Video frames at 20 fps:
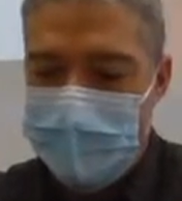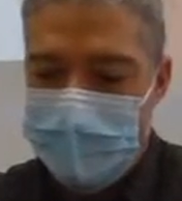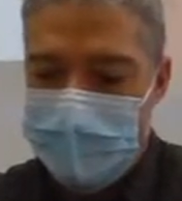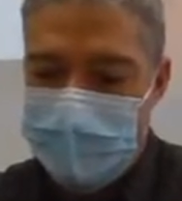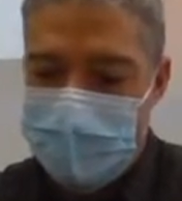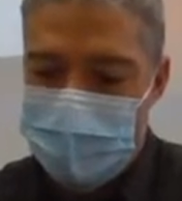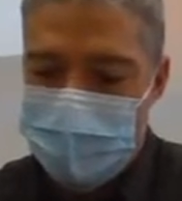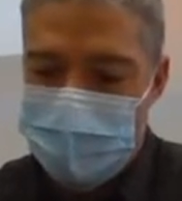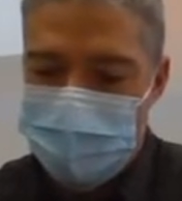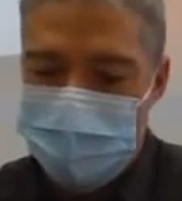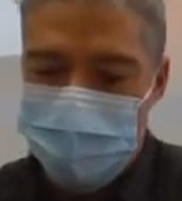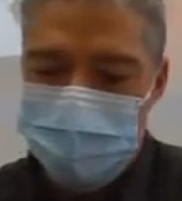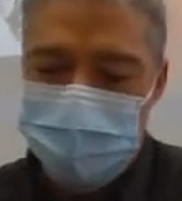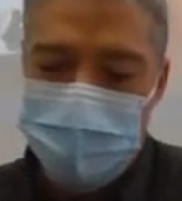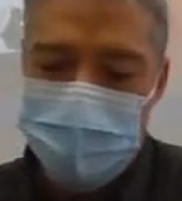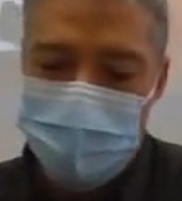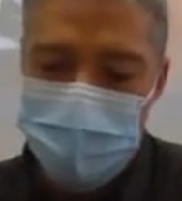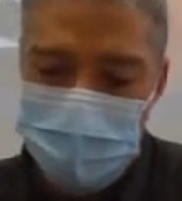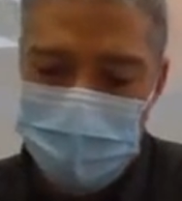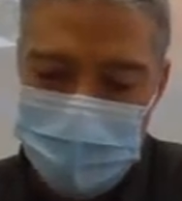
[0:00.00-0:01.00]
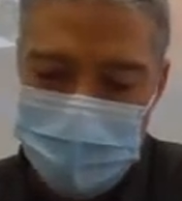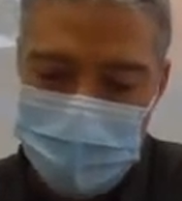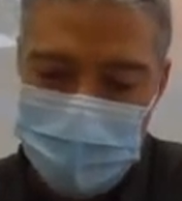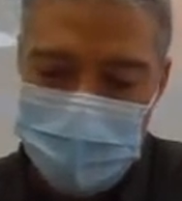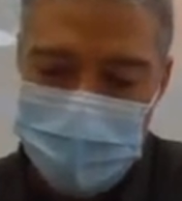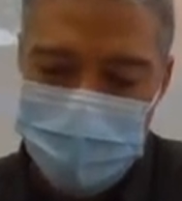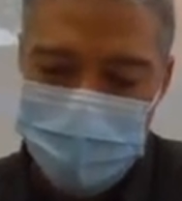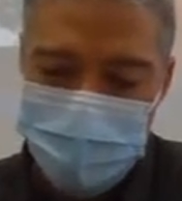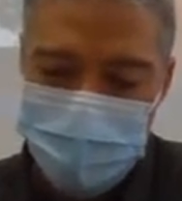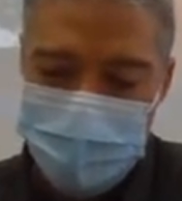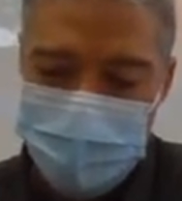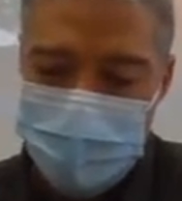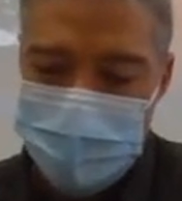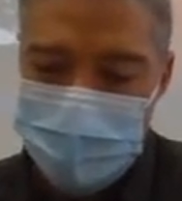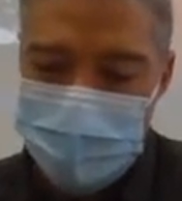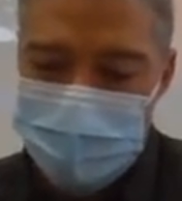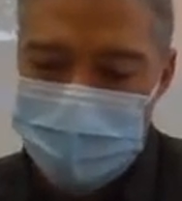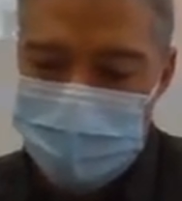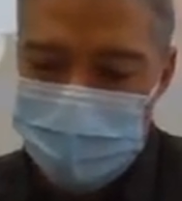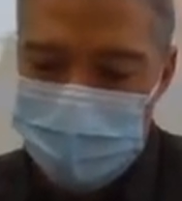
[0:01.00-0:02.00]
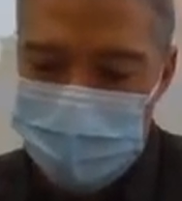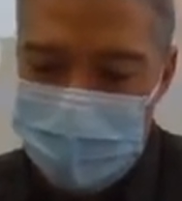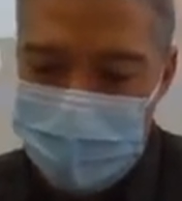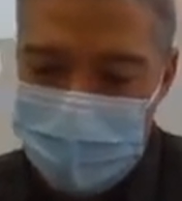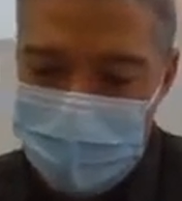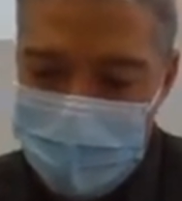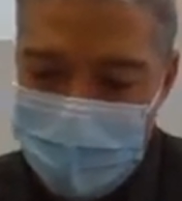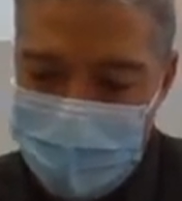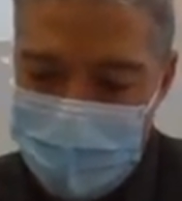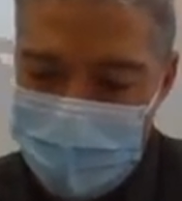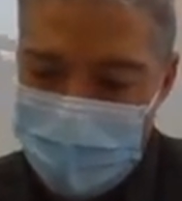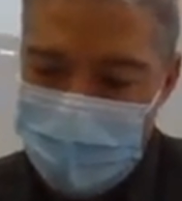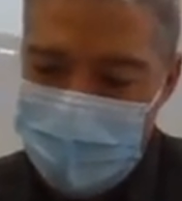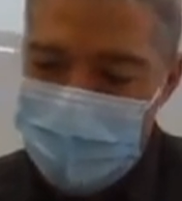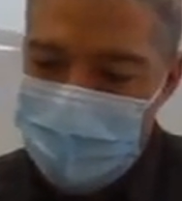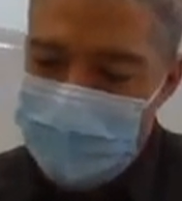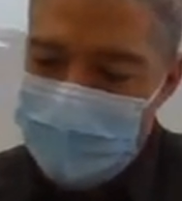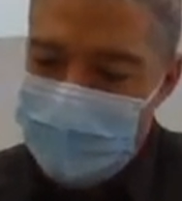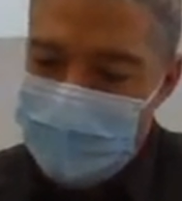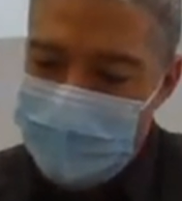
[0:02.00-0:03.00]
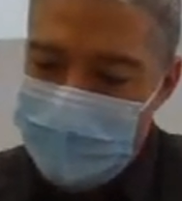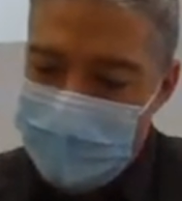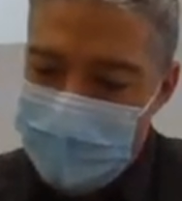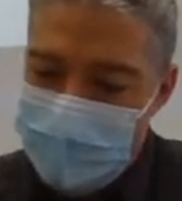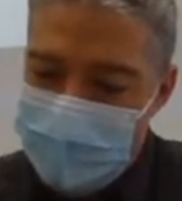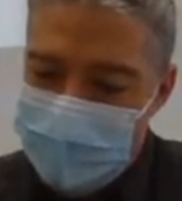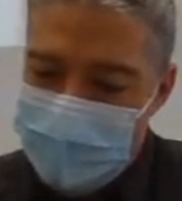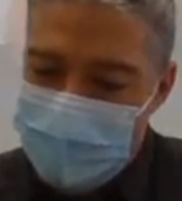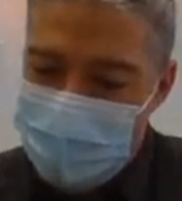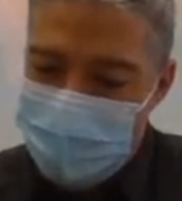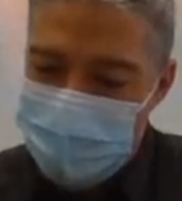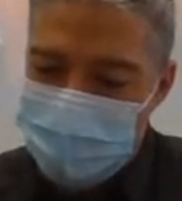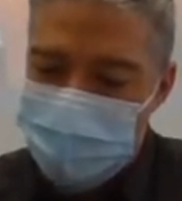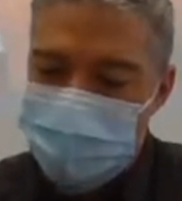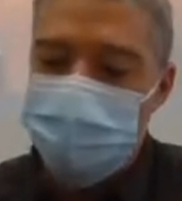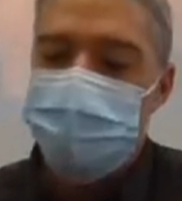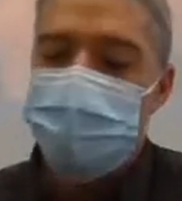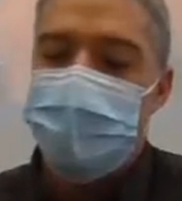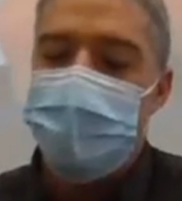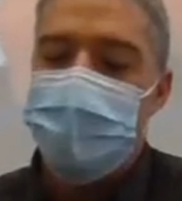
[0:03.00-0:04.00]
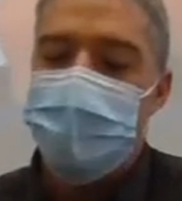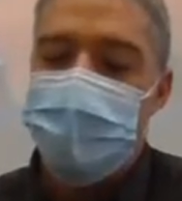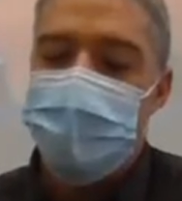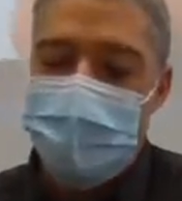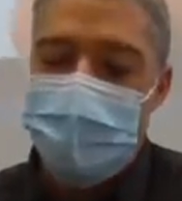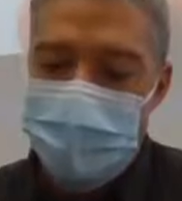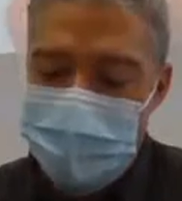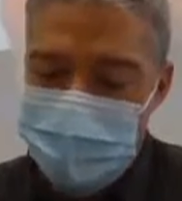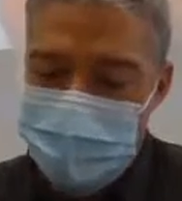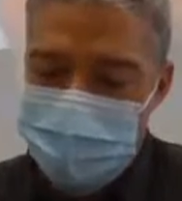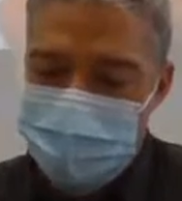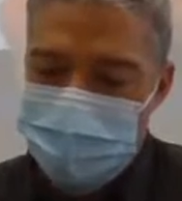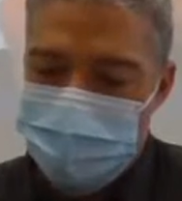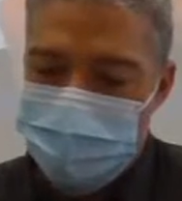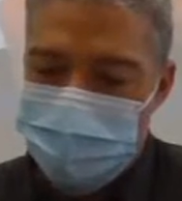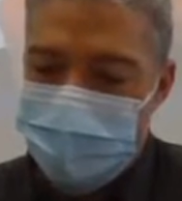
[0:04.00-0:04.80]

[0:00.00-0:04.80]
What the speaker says: it cut through layer B, it cut through layer A, and it cut through layer E.